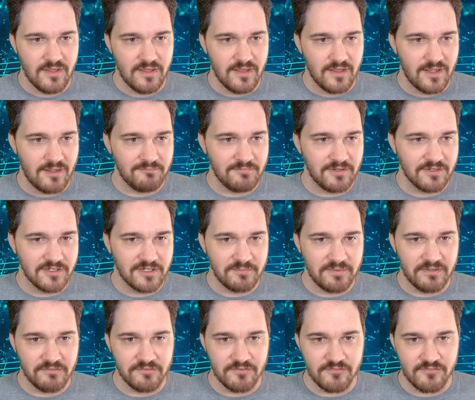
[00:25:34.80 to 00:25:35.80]
I'm not going to
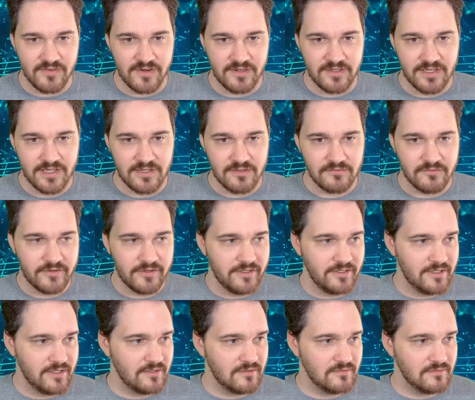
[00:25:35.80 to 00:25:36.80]
be able to find out right
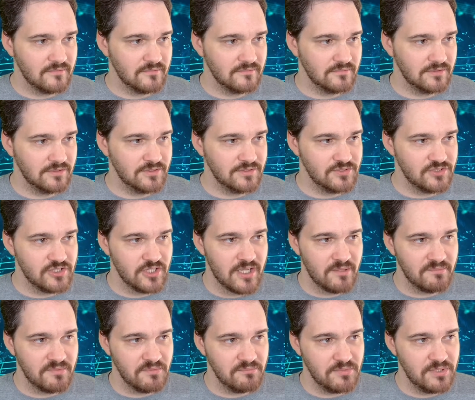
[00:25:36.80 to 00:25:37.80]
now. Good
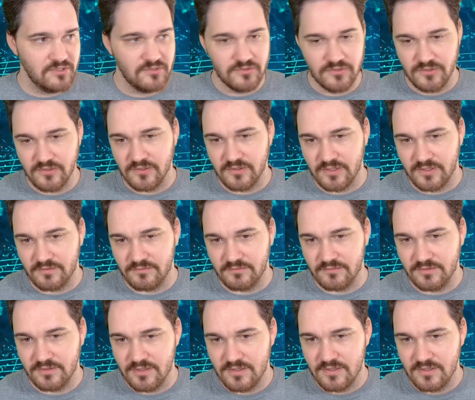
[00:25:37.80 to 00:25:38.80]
job, computer, on
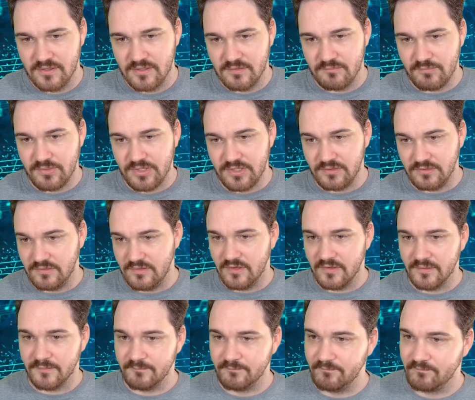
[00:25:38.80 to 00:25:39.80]
being
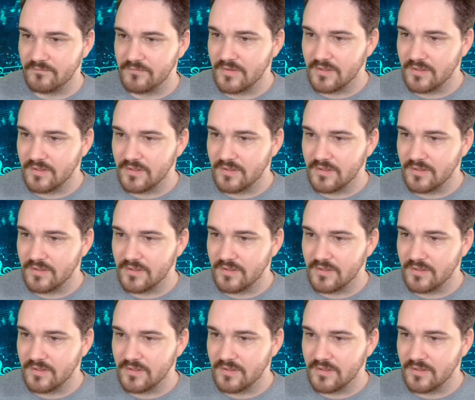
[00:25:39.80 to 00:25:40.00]
dumb.